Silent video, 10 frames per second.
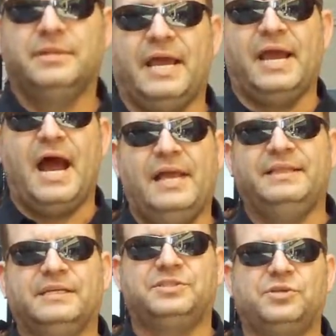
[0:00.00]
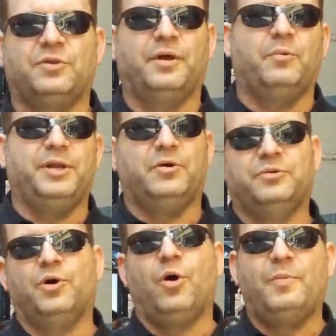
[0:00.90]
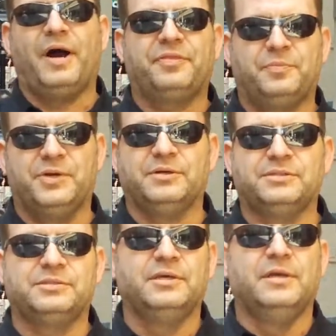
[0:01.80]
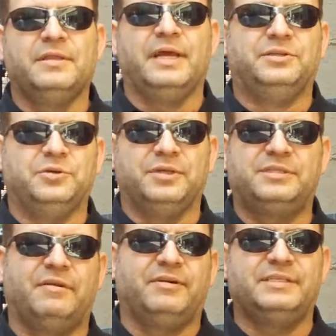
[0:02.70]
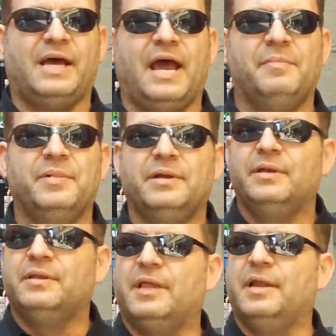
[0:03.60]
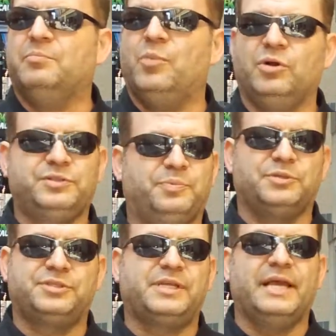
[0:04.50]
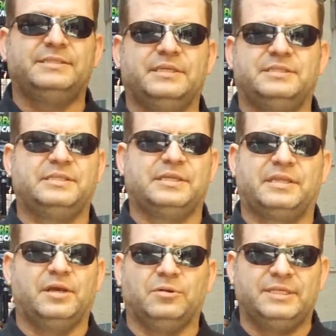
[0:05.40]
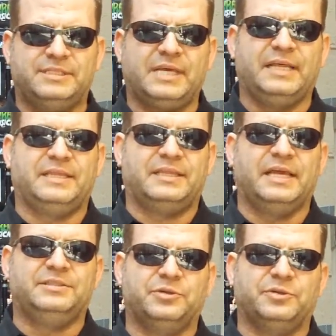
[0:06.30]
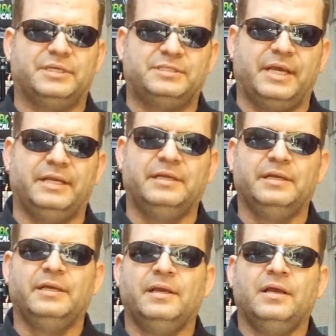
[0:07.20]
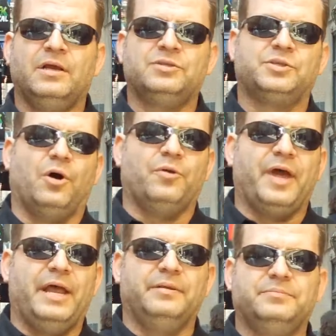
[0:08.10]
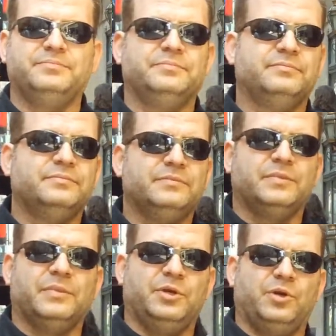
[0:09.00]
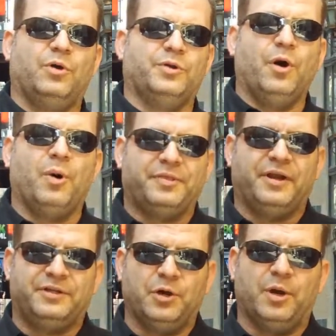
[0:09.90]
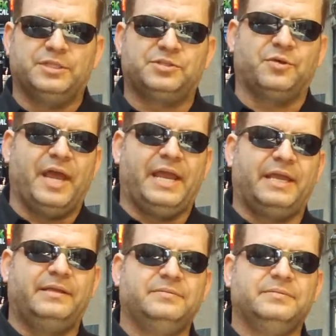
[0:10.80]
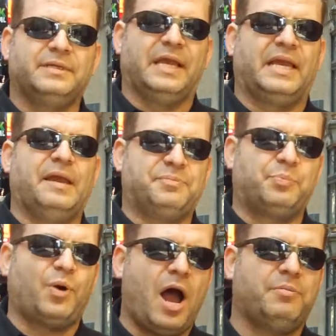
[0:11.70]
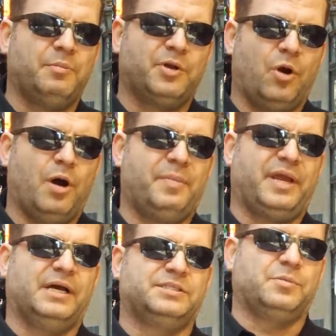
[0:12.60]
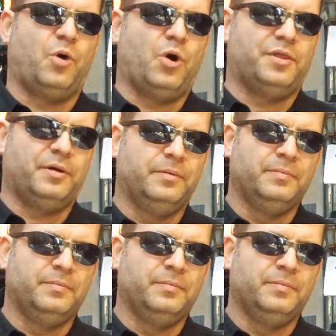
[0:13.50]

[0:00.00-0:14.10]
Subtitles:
They hide this so that we don't know about the bills. They do this every time in multiple states. This isn't the only state that they do this in. So that you don't know what they're doing, so they can keep the problem going, because the more the